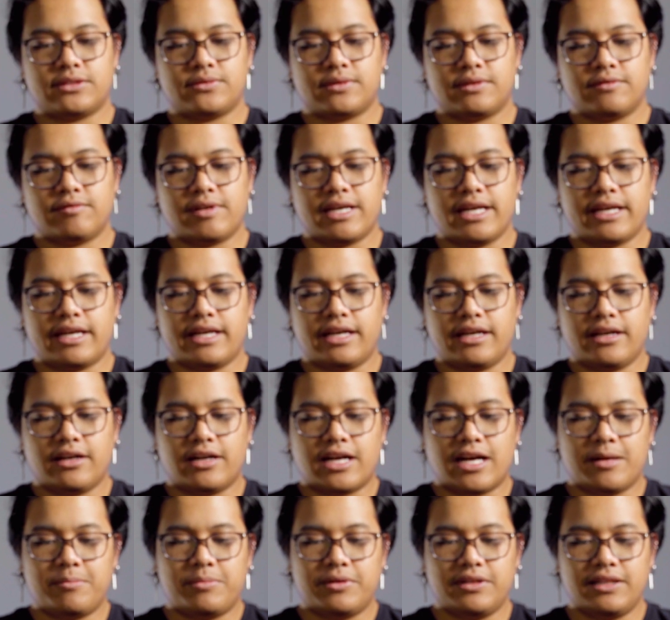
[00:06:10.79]
one right here,
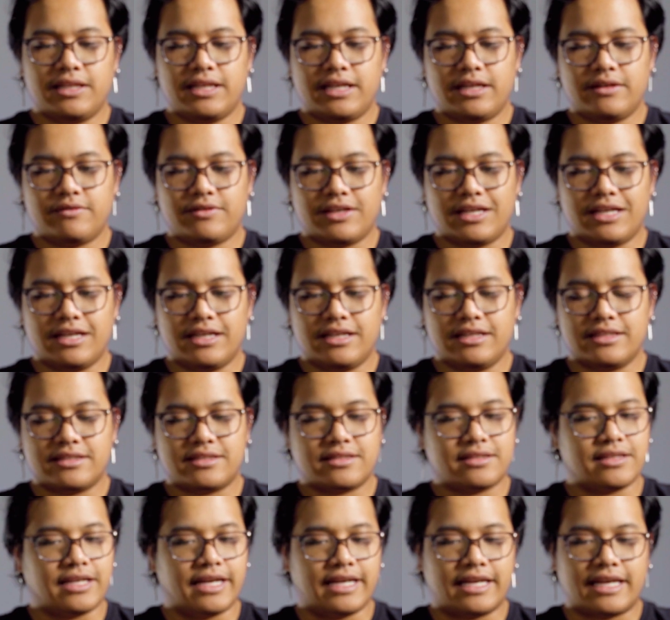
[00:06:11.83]
I believe,
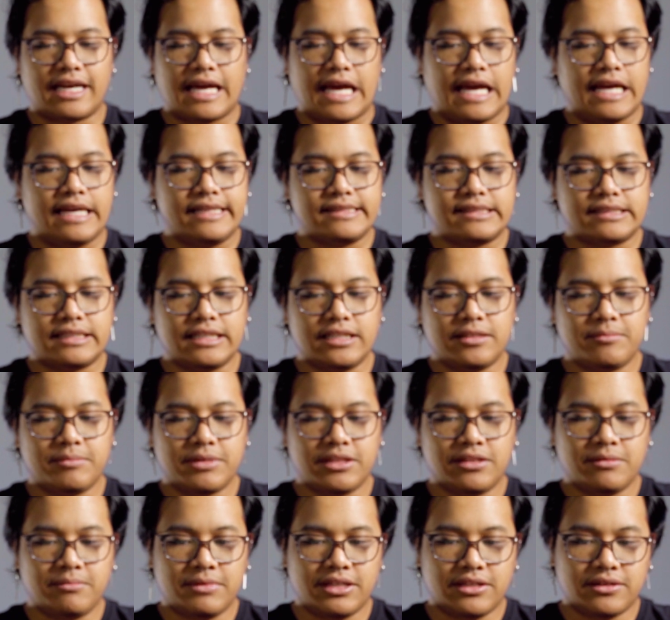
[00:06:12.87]
is like 18
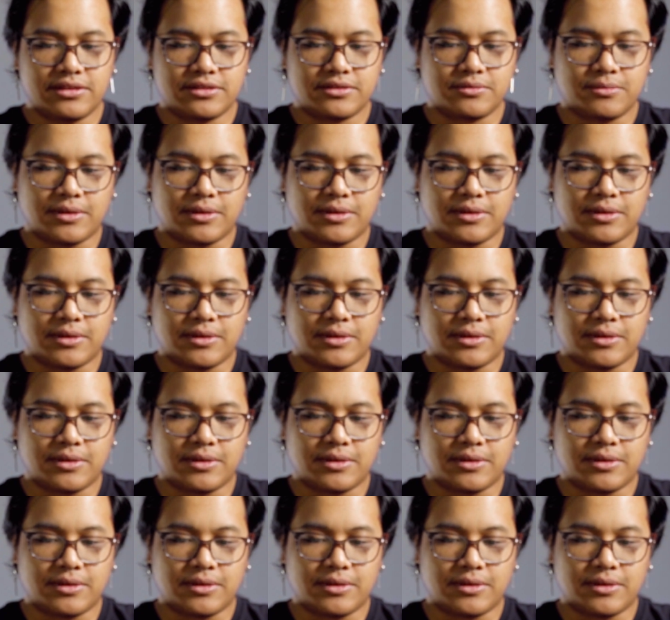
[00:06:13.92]
millimeters